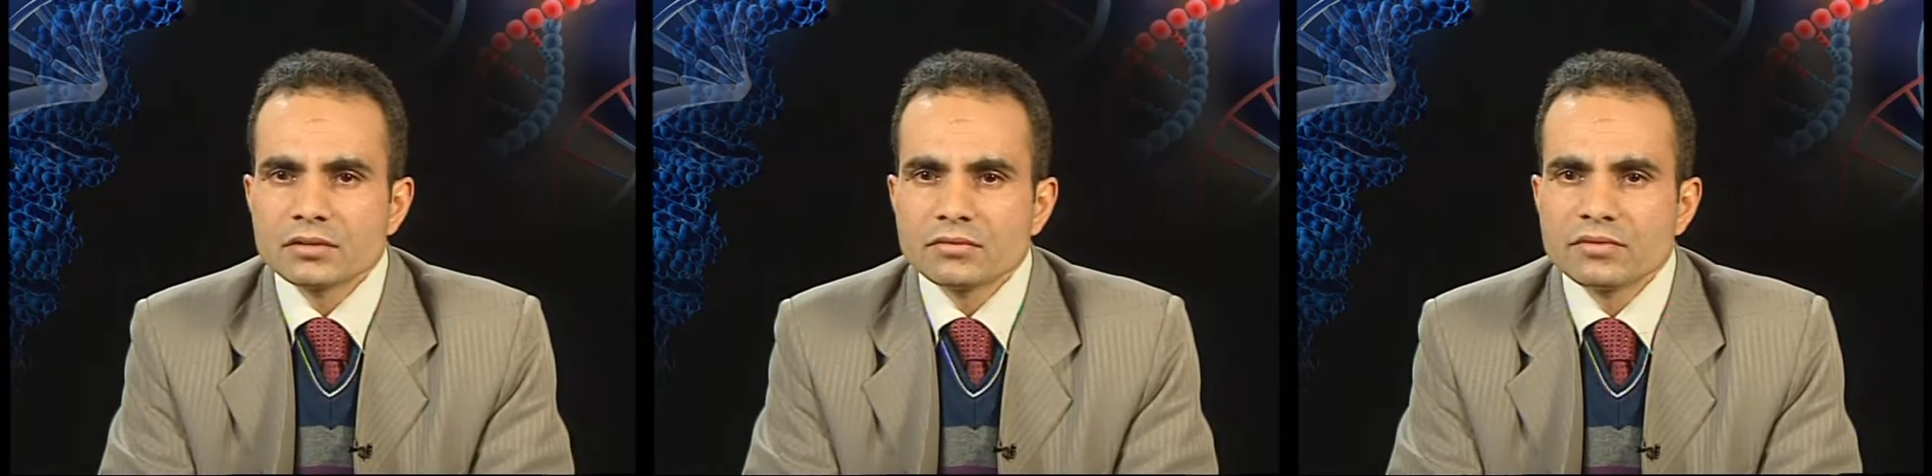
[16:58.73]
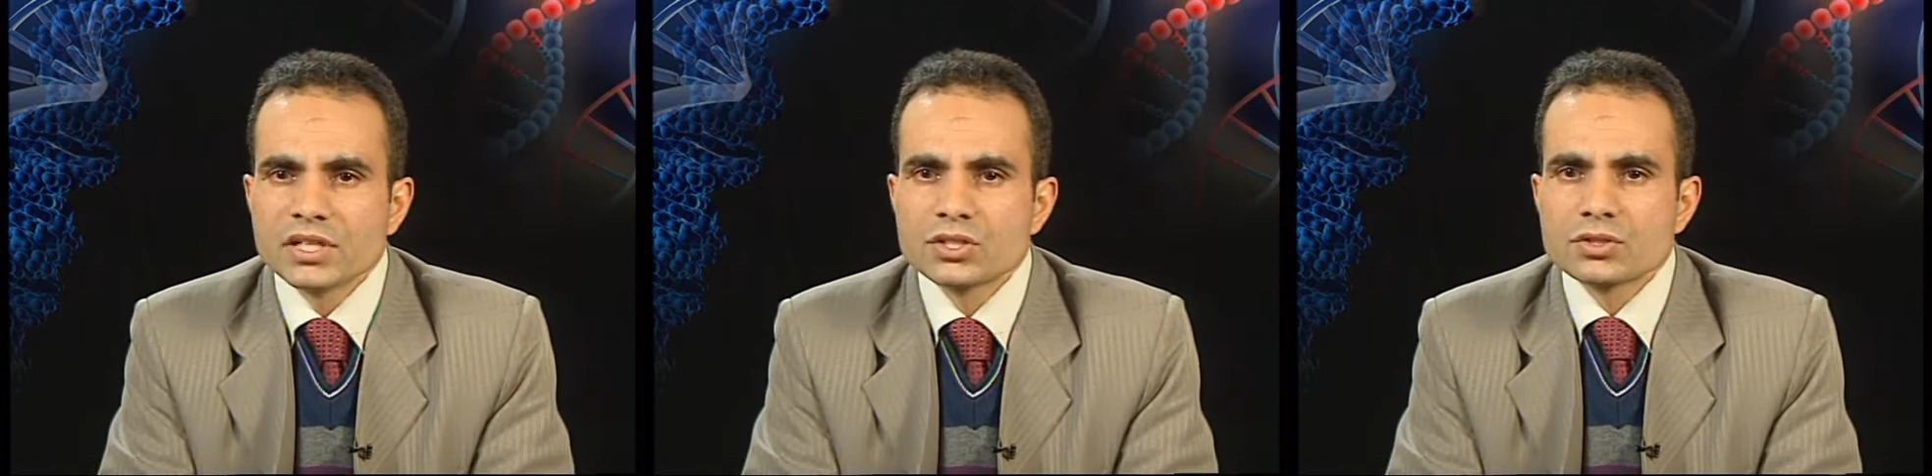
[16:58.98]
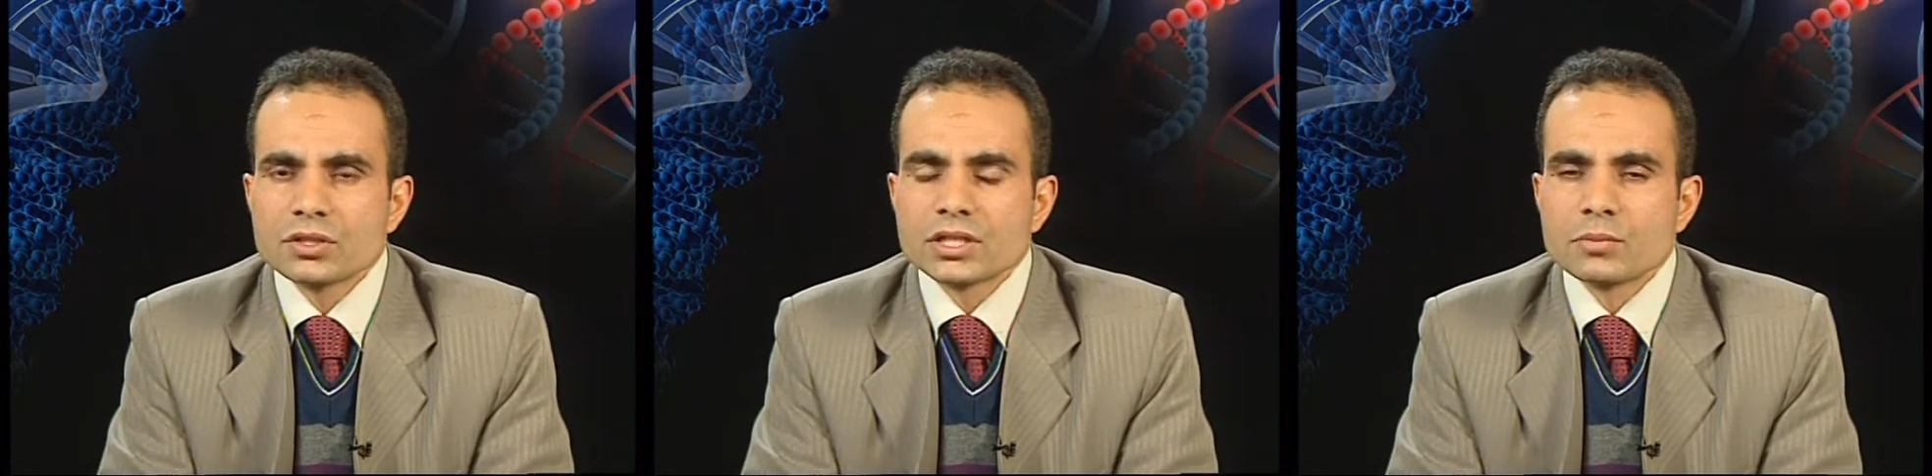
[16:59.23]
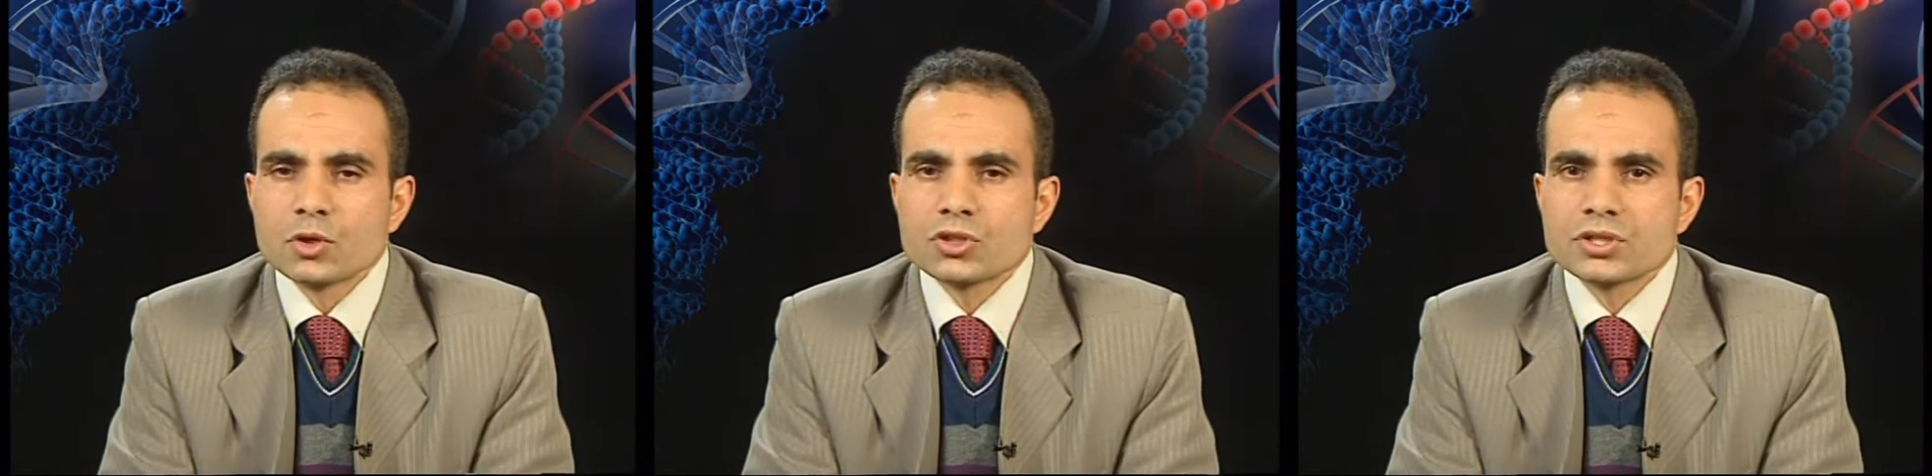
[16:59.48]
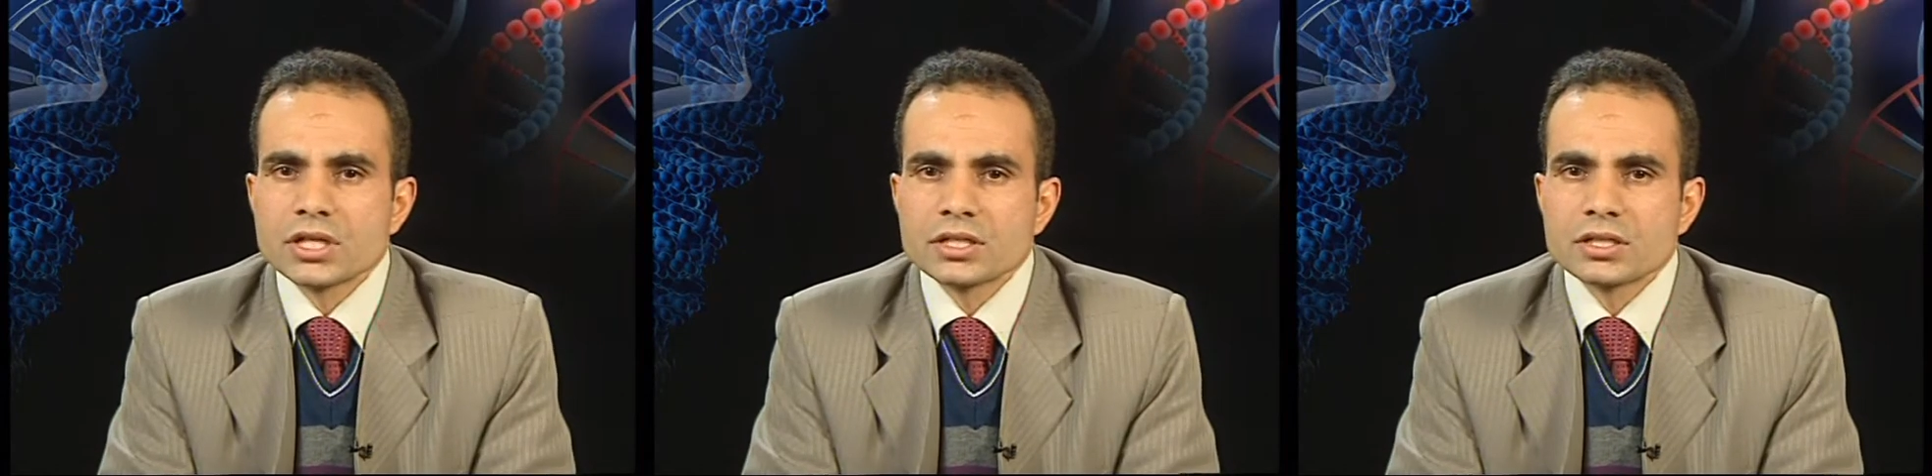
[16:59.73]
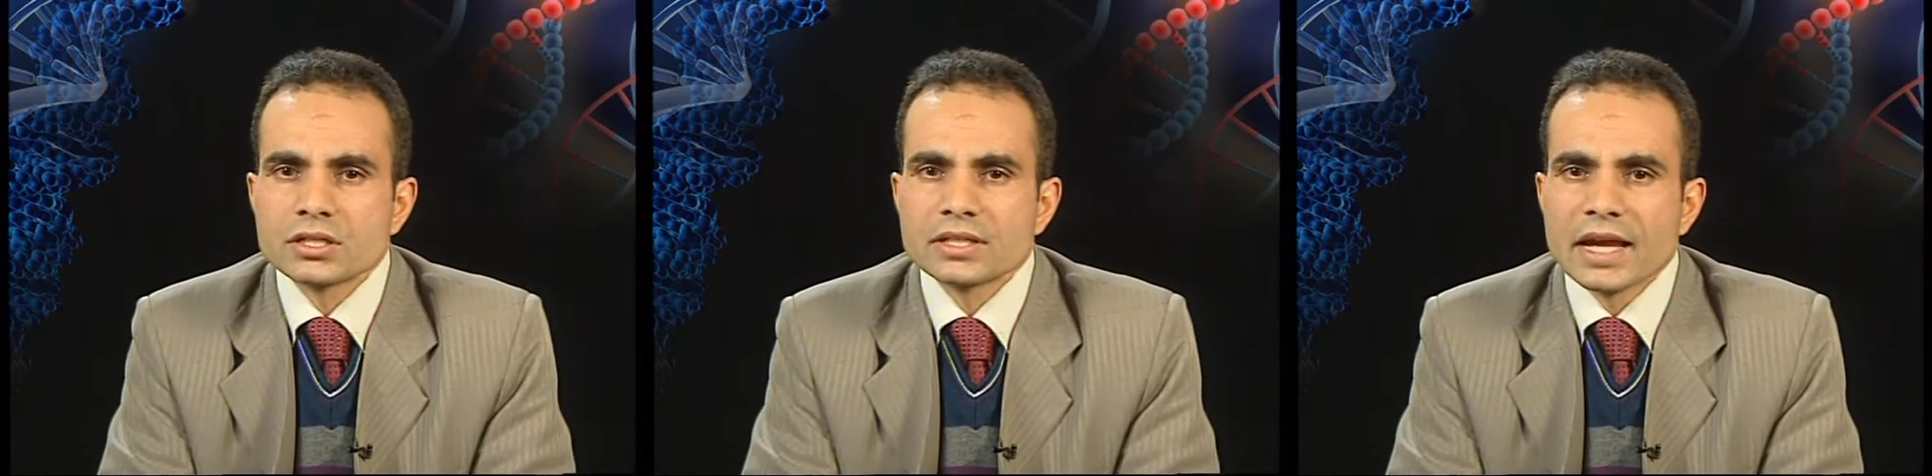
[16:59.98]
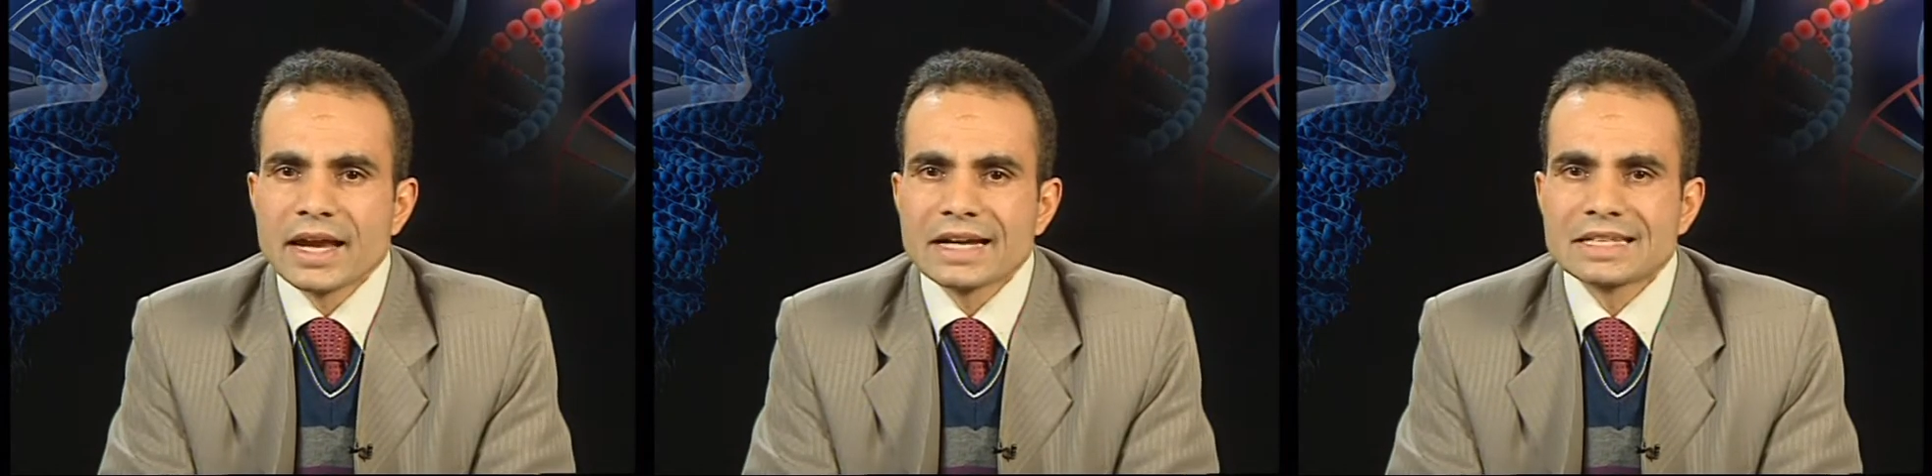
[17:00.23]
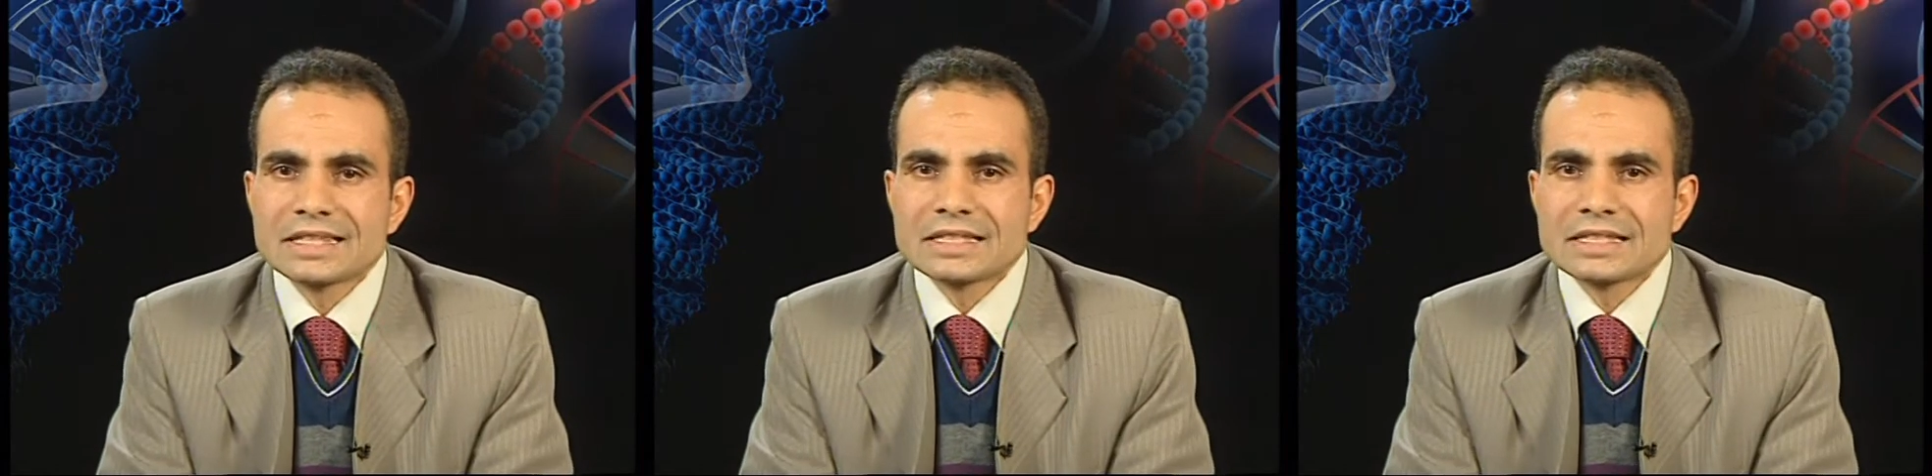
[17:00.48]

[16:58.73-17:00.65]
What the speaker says: which demonstrated that